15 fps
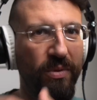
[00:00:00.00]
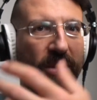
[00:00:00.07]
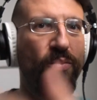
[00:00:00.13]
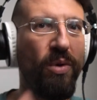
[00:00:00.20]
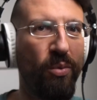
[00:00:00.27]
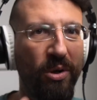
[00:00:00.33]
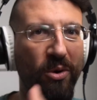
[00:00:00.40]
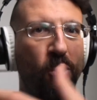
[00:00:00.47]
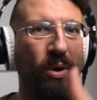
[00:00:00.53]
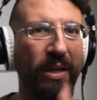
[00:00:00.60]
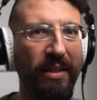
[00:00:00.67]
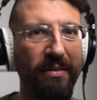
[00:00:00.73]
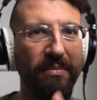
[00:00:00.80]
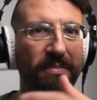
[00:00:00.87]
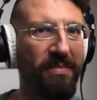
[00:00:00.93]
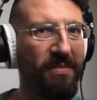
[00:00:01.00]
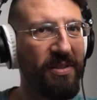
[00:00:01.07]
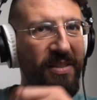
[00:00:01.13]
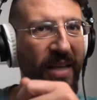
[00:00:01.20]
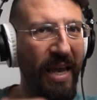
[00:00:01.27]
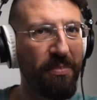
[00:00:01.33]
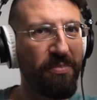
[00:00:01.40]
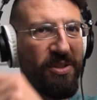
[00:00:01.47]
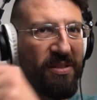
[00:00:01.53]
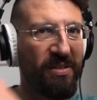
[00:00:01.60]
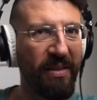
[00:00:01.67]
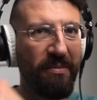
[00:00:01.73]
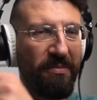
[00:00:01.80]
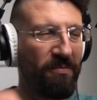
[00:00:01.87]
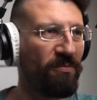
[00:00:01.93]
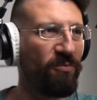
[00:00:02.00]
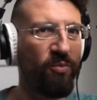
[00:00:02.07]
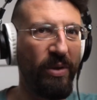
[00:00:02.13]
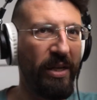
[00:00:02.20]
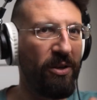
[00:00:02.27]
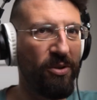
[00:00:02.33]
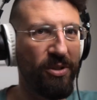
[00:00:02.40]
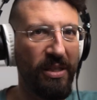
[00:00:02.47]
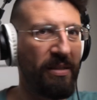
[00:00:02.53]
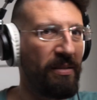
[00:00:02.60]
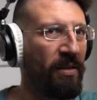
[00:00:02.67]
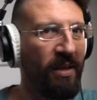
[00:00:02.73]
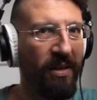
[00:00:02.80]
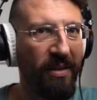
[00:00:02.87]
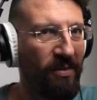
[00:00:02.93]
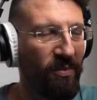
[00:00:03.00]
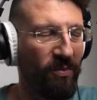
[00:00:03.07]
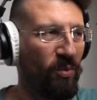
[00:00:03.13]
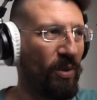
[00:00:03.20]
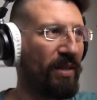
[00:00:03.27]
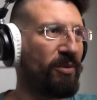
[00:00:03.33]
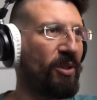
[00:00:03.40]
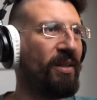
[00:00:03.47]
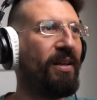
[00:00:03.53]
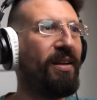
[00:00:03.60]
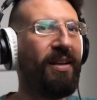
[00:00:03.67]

we were recording in tapes and reels and whatever.